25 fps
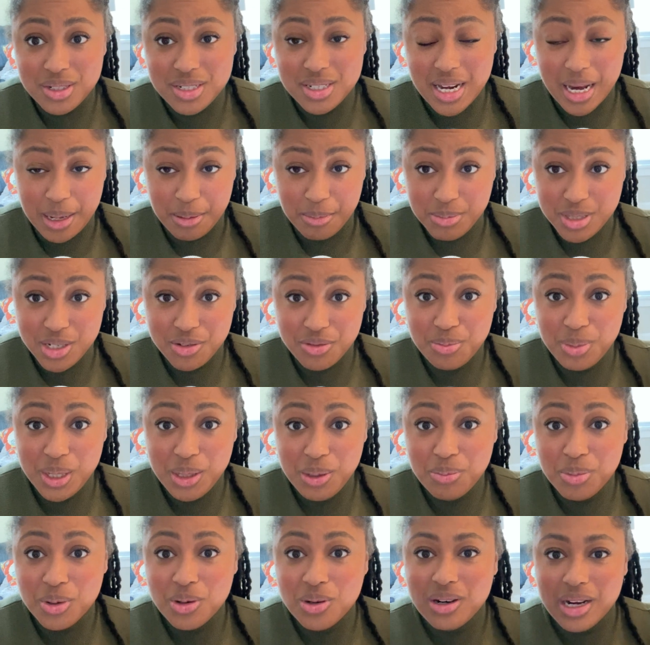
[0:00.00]
types of
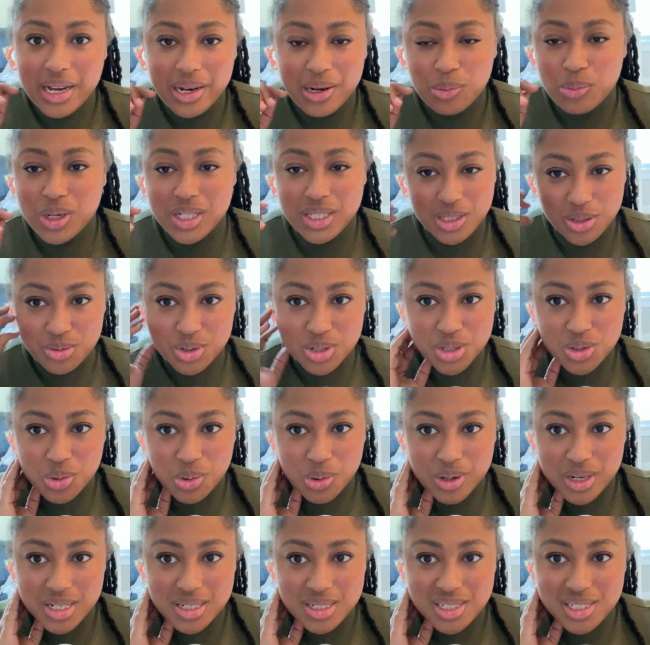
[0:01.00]
people and what their
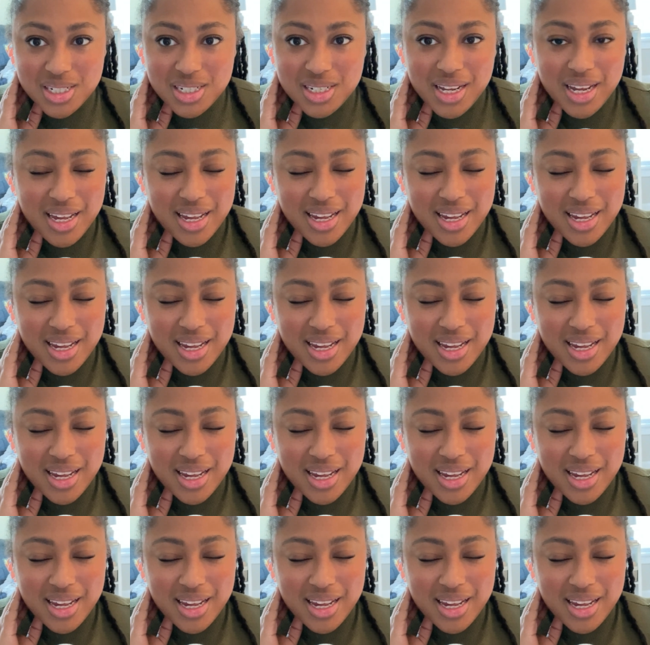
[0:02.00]
stories